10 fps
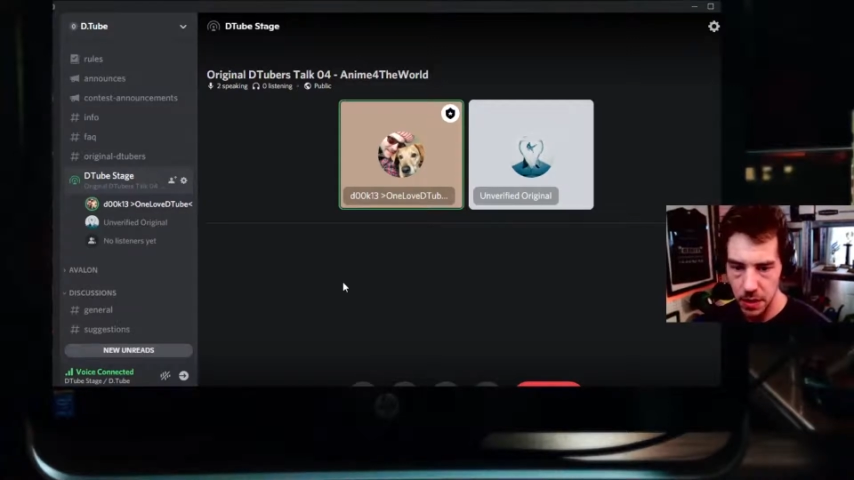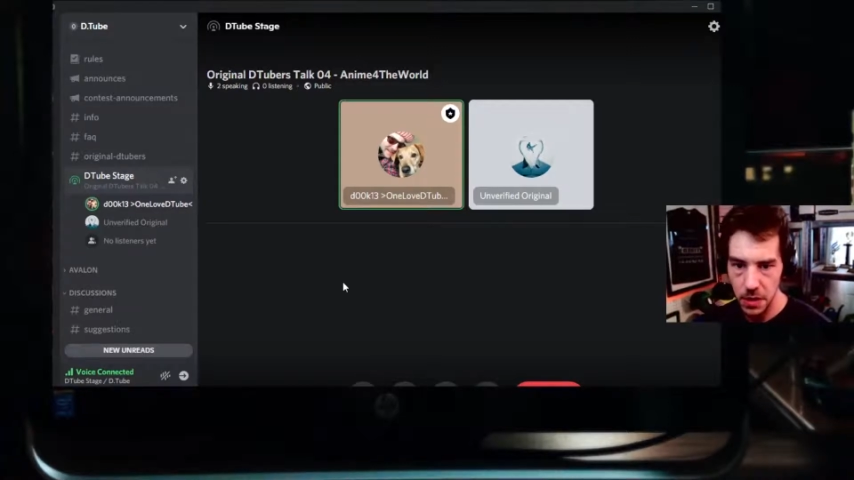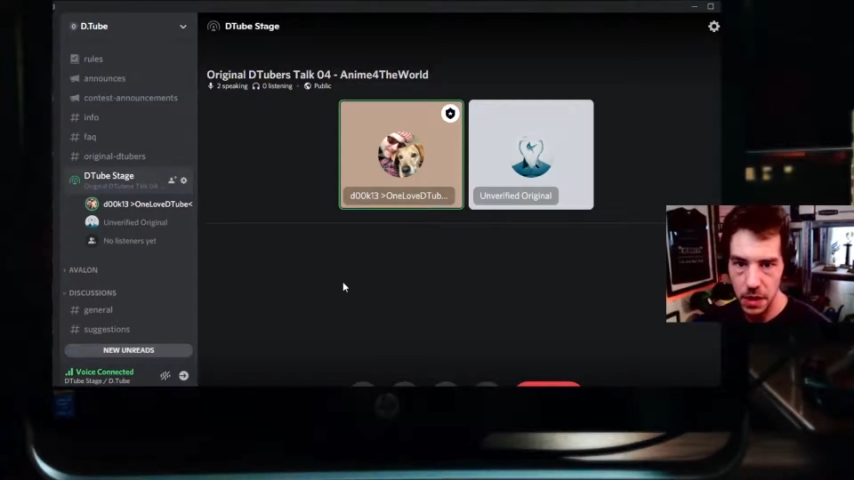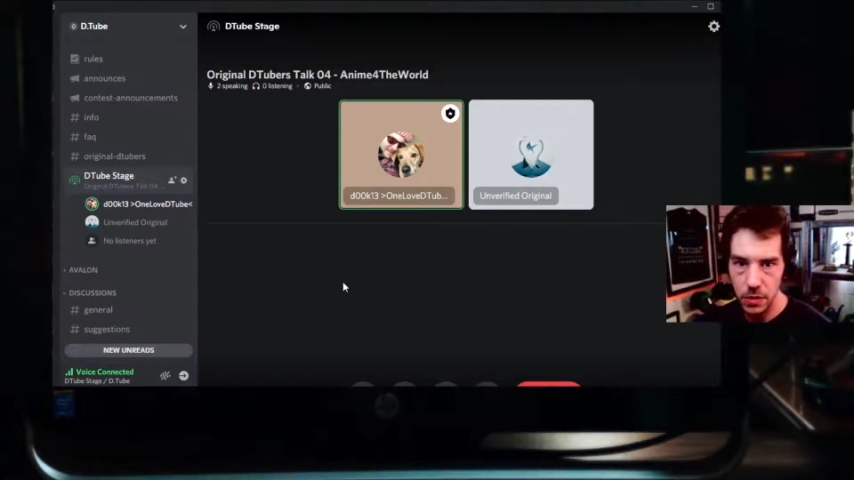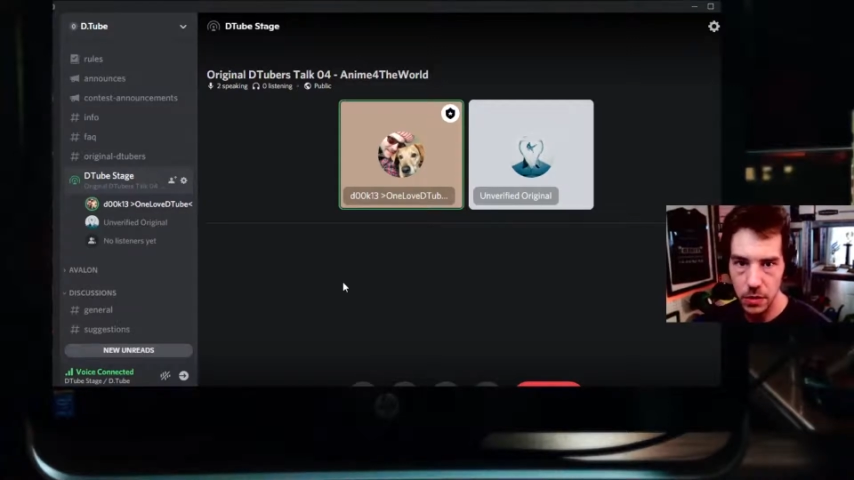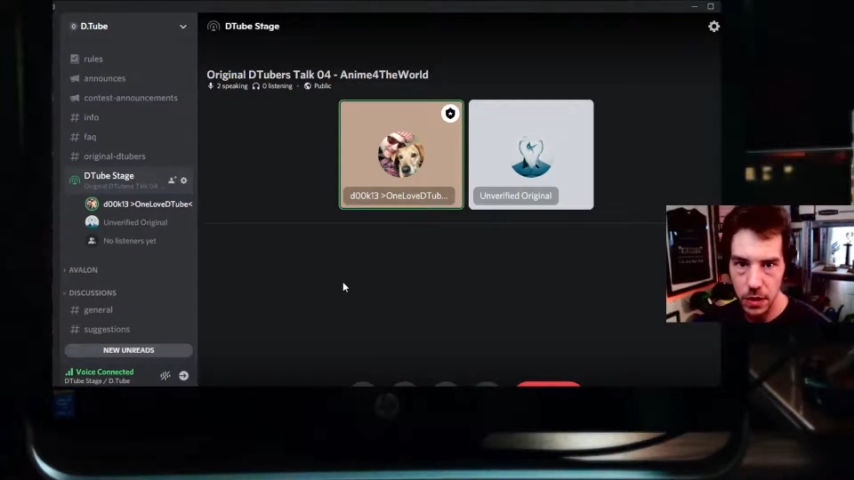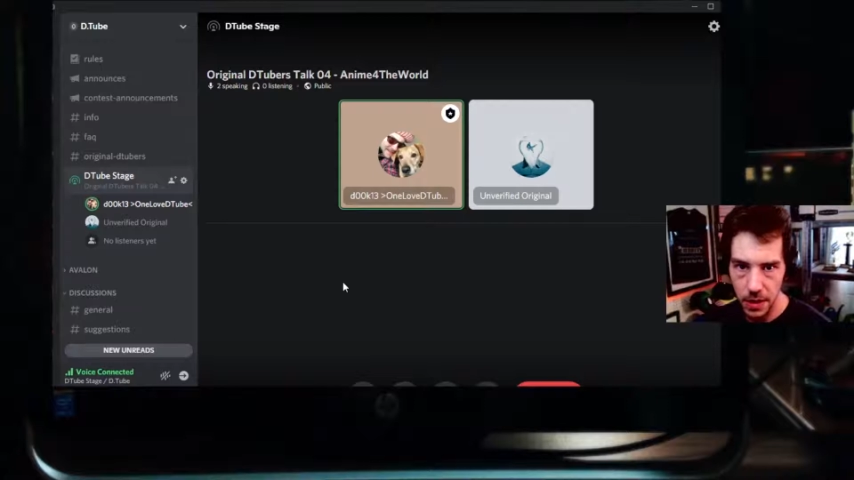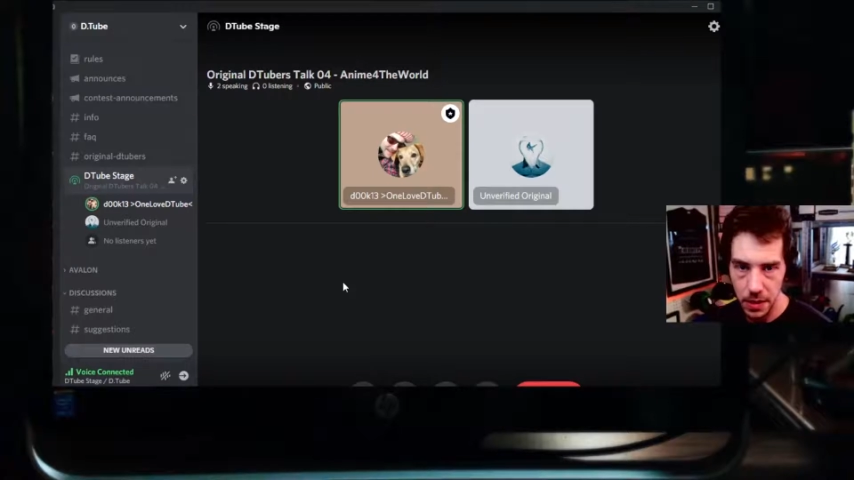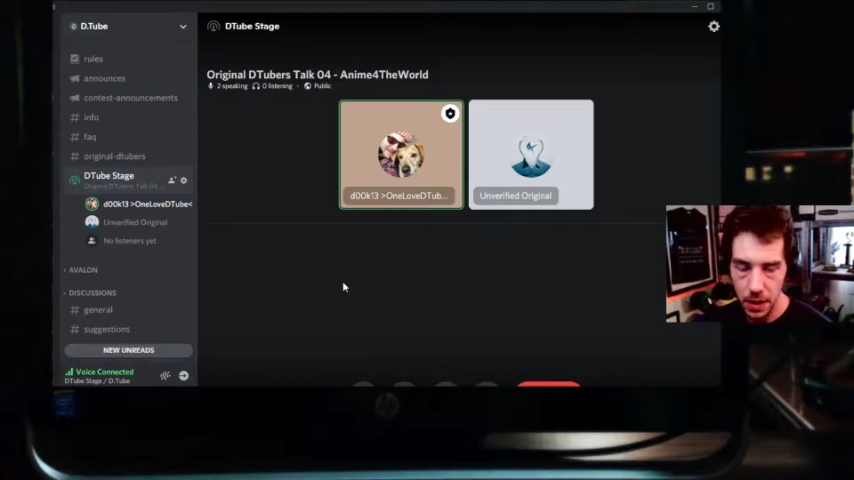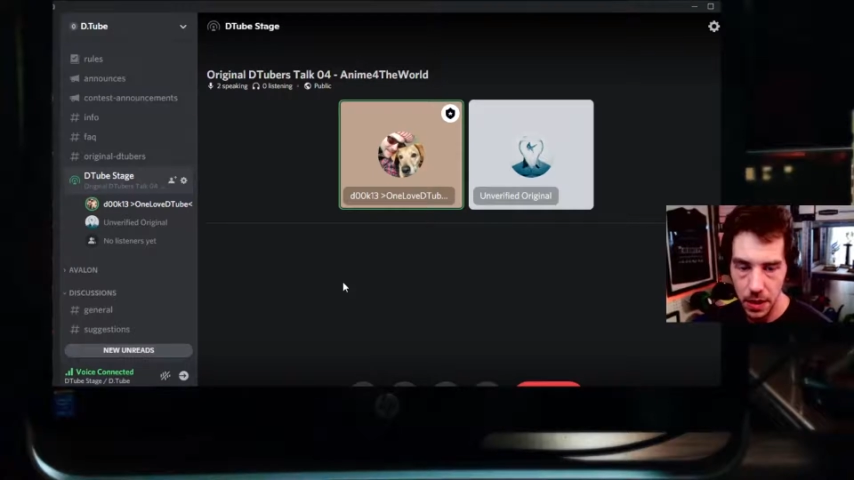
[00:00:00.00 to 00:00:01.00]

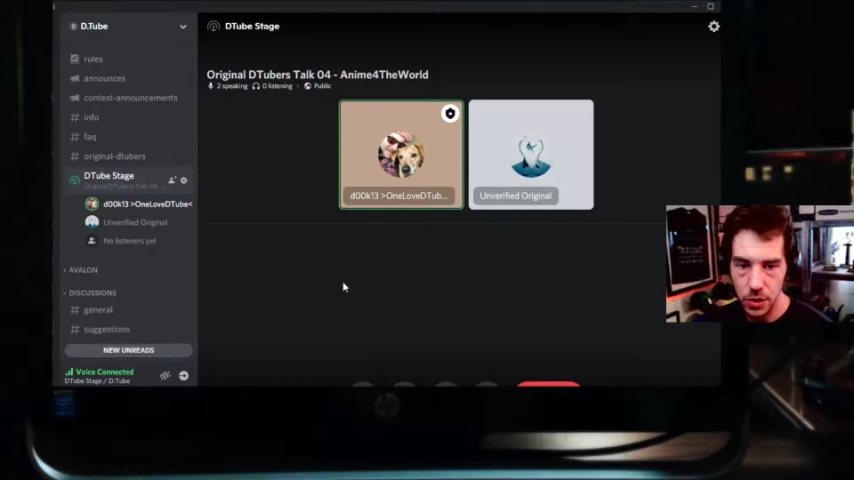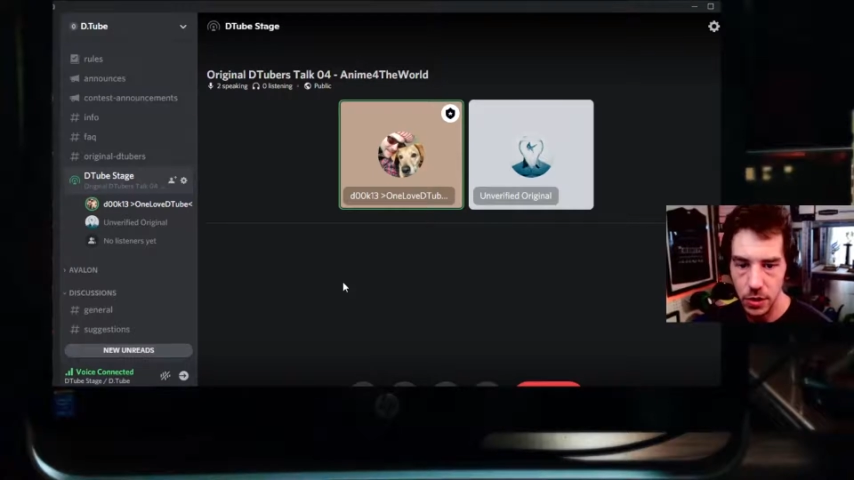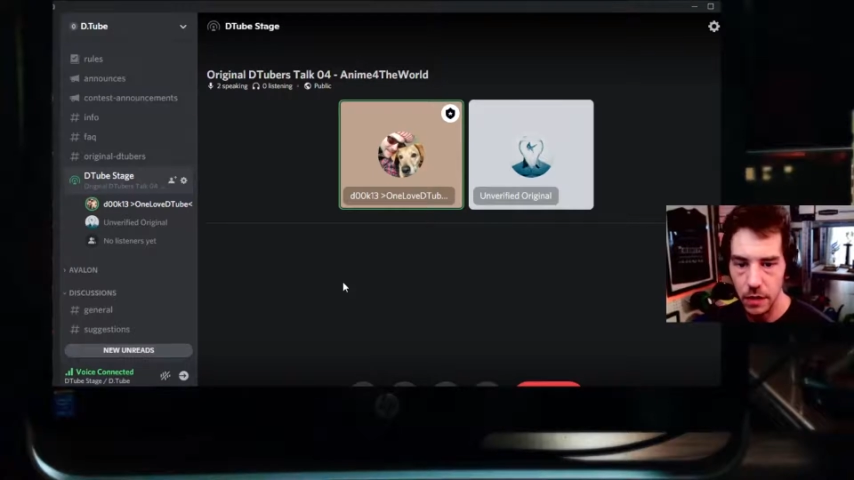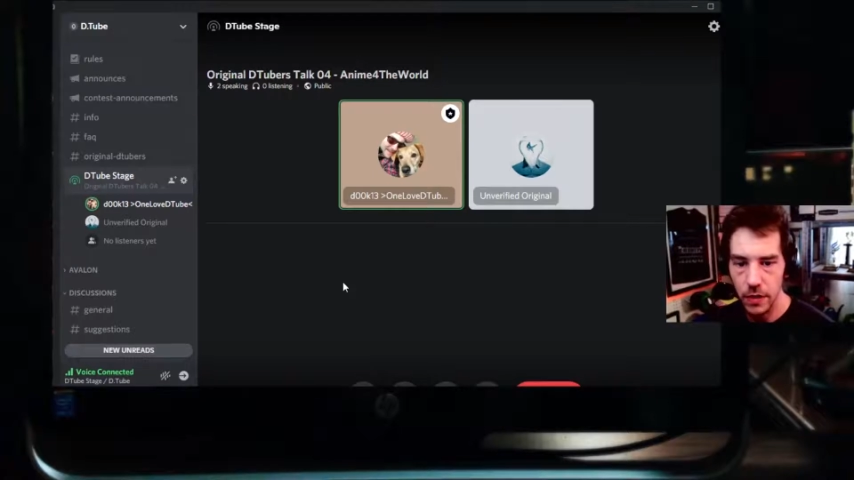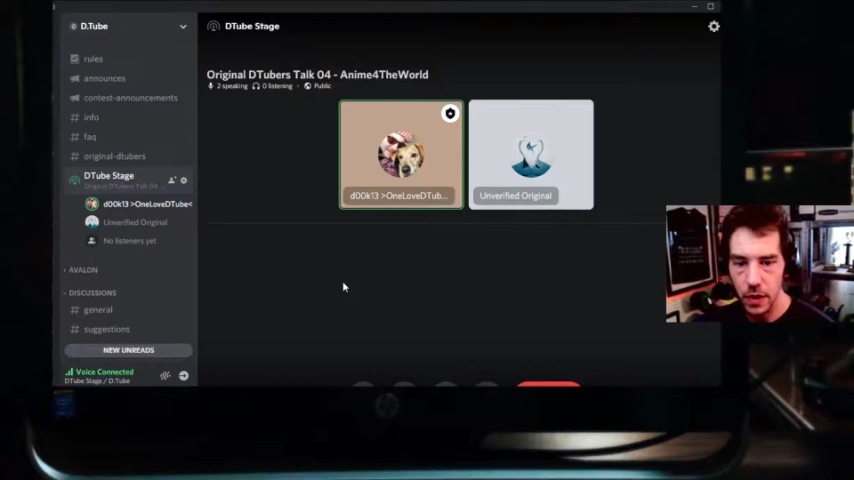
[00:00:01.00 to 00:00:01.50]
decentralized nature of